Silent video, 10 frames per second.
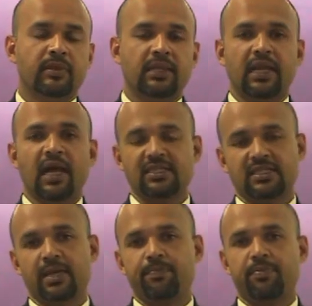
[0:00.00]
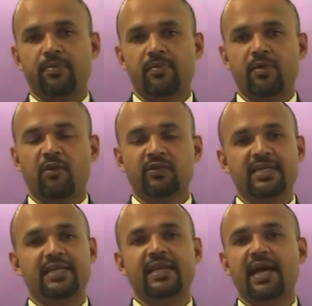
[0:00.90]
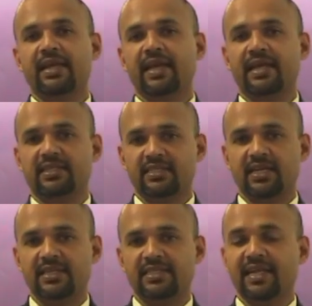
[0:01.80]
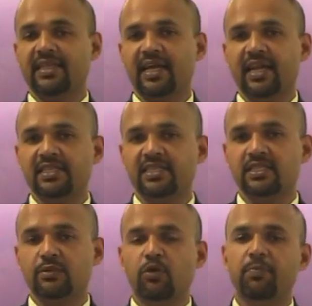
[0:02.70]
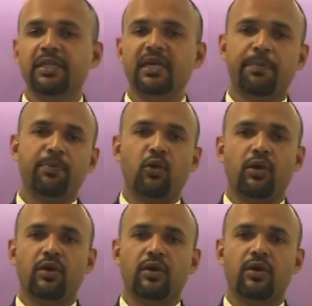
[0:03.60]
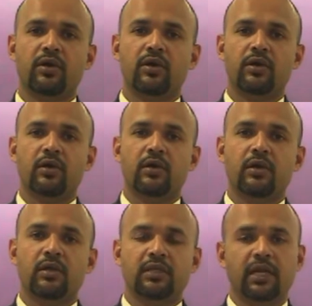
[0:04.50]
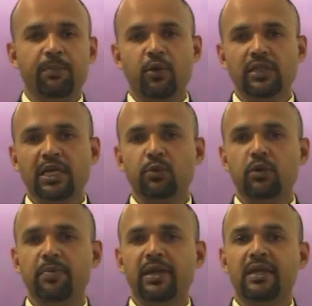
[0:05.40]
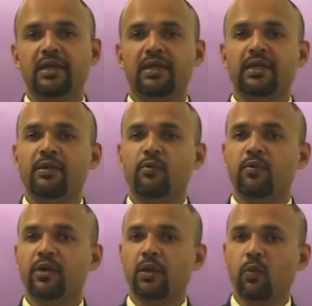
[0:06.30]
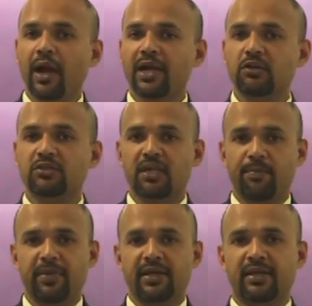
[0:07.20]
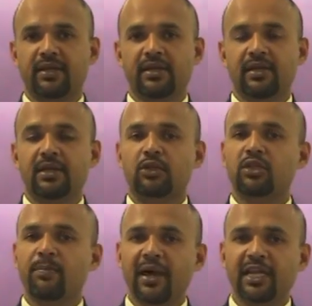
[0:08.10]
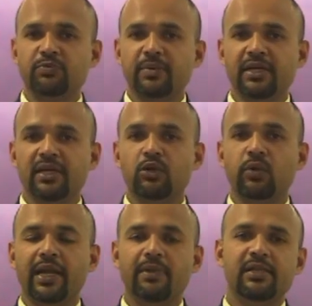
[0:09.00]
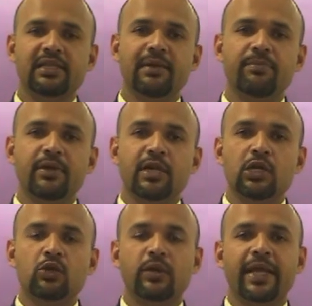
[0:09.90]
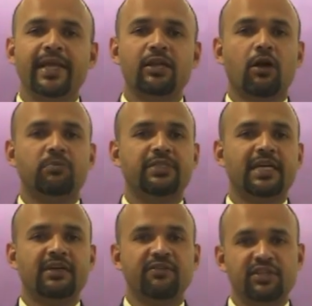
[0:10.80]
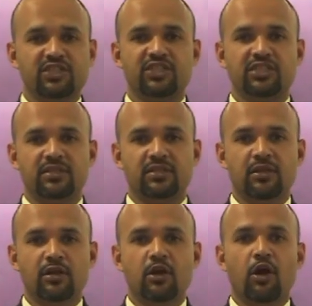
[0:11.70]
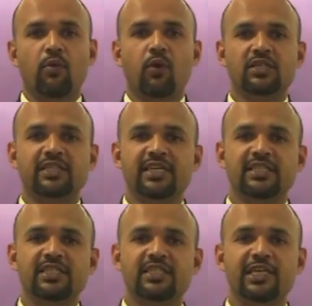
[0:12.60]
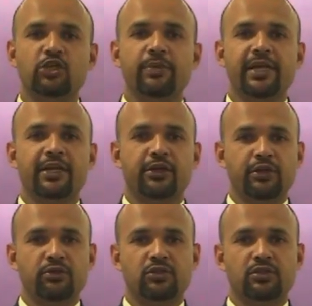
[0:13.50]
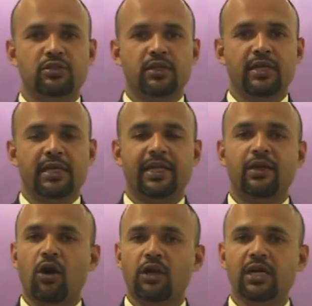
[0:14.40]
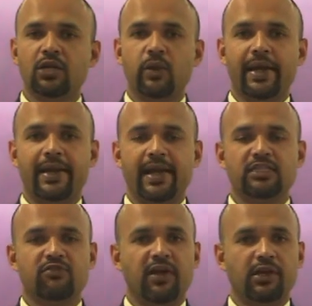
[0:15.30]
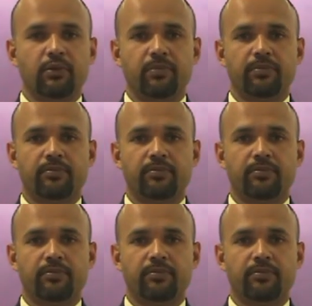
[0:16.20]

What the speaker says: the last step of this entire exercise and the analysis would be the report. The report that you would be required to submit to the management to enable them to take an objective decision of what changes need to be introduced in order to enhance value.